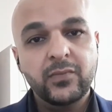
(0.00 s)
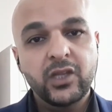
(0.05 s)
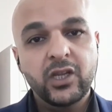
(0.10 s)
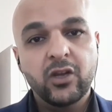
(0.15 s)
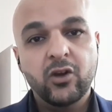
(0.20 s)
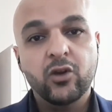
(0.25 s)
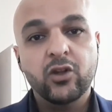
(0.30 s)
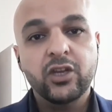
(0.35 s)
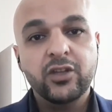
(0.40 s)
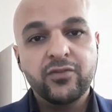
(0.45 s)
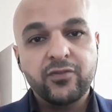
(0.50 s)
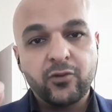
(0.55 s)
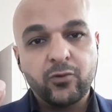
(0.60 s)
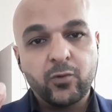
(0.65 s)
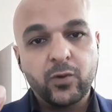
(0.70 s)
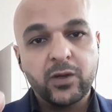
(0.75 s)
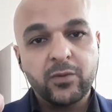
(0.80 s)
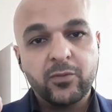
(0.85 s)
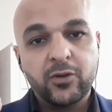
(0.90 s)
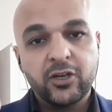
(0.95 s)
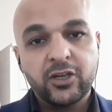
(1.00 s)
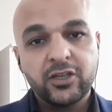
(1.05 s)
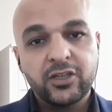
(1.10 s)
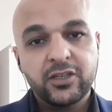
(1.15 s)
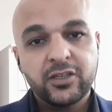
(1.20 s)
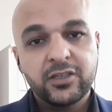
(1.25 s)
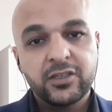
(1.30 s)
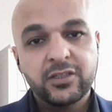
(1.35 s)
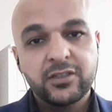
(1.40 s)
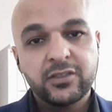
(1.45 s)
only for 1 mark,
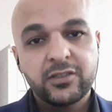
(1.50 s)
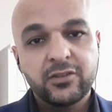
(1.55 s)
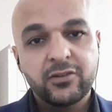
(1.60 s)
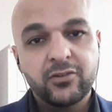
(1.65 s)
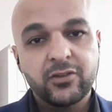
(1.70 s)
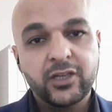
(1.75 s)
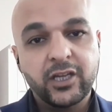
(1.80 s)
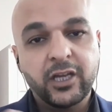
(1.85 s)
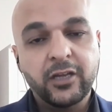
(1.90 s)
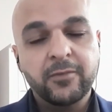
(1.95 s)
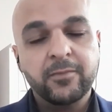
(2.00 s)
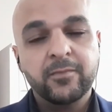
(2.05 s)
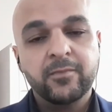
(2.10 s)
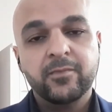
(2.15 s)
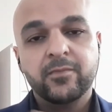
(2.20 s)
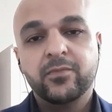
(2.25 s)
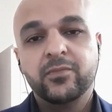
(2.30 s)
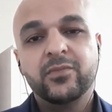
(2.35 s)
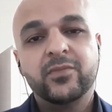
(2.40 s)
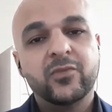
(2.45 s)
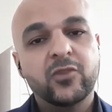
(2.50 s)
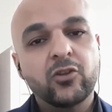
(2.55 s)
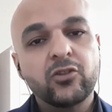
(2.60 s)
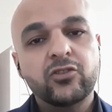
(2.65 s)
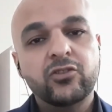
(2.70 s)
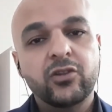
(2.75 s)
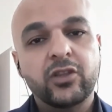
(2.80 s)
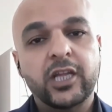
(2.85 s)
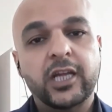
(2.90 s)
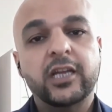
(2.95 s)
okay? Don't
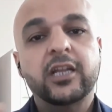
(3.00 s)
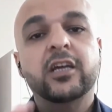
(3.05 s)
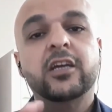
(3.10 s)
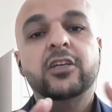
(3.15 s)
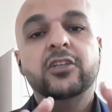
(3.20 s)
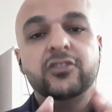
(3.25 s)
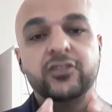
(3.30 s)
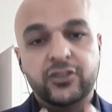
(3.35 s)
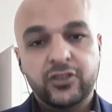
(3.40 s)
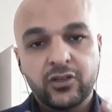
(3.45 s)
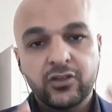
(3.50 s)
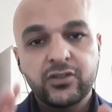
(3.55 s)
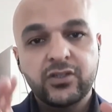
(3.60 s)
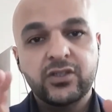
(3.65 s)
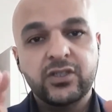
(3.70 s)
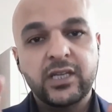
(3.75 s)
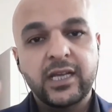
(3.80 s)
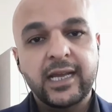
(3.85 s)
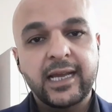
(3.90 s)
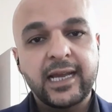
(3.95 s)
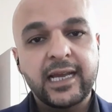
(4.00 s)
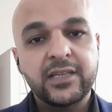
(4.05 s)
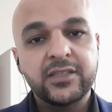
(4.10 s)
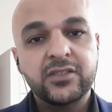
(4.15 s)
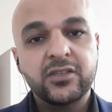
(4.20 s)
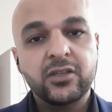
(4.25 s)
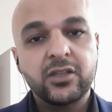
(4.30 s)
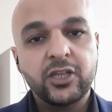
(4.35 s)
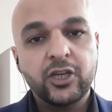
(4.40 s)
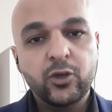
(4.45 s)
do that. Just
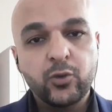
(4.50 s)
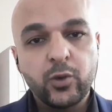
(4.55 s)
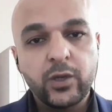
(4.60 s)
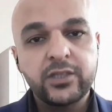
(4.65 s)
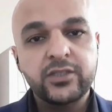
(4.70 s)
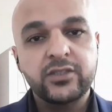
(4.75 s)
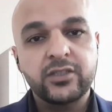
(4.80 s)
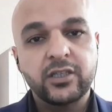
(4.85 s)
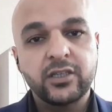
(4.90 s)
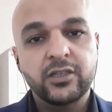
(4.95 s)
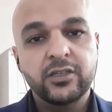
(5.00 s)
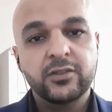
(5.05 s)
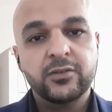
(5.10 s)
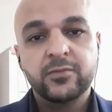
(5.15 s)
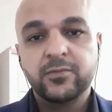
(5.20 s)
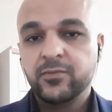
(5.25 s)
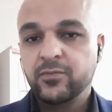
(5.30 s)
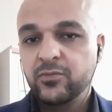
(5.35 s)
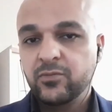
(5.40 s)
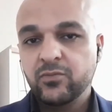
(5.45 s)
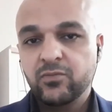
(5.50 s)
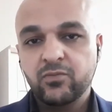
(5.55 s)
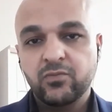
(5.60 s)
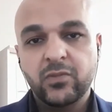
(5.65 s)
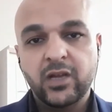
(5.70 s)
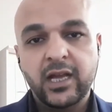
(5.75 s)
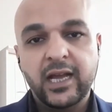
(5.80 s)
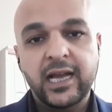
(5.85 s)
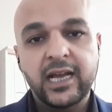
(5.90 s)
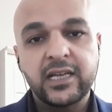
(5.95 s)
answer the question
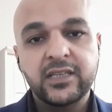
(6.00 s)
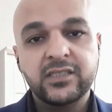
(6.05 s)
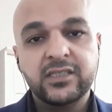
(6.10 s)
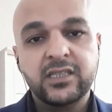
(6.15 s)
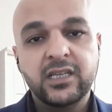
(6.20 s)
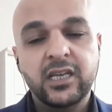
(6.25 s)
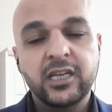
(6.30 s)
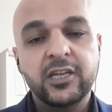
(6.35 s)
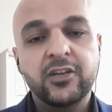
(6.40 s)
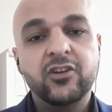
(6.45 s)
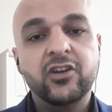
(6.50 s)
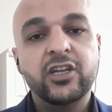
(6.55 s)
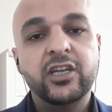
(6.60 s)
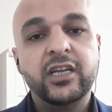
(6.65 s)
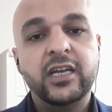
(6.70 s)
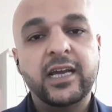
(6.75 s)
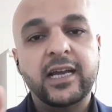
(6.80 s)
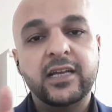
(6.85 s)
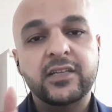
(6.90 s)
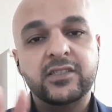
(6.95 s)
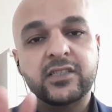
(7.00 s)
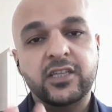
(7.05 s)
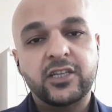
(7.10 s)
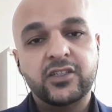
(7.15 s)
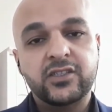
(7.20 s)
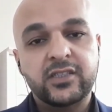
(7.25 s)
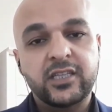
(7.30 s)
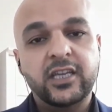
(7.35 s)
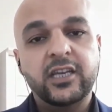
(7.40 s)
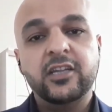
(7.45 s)
as clearly as they
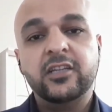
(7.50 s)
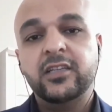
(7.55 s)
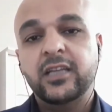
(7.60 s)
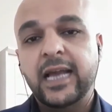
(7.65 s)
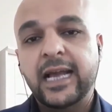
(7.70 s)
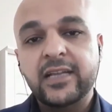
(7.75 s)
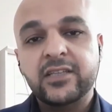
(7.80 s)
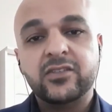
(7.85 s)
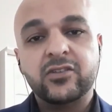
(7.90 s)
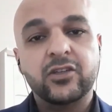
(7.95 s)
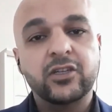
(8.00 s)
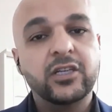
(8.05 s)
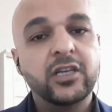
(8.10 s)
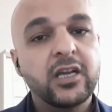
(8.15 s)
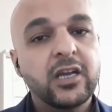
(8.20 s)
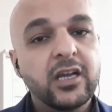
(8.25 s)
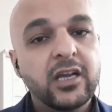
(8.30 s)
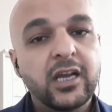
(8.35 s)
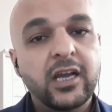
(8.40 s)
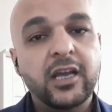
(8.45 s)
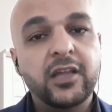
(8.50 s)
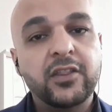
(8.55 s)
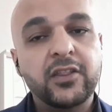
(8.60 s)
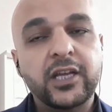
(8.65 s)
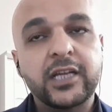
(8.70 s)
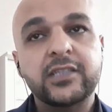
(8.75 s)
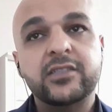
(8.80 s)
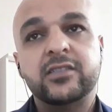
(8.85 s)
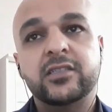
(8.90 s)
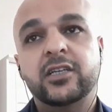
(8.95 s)
stated, answer it, and
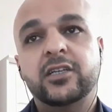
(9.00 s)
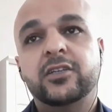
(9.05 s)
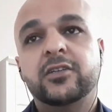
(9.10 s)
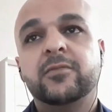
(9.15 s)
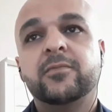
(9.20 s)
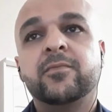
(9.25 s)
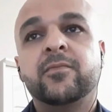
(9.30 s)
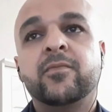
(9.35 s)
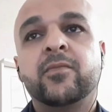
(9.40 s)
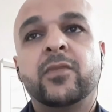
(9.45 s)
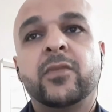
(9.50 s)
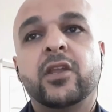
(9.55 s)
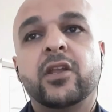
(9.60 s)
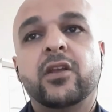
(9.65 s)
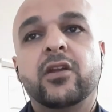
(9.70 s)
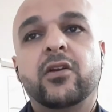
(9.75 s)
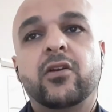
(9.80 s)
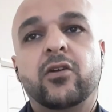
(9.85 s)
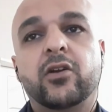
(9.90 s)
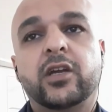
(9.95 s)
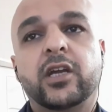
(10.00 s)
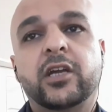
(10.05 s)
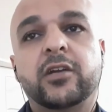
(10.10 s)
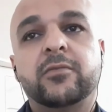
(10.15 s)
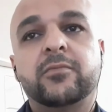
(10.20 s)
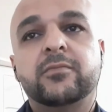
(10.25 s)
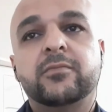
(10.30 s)
that's it. Okay?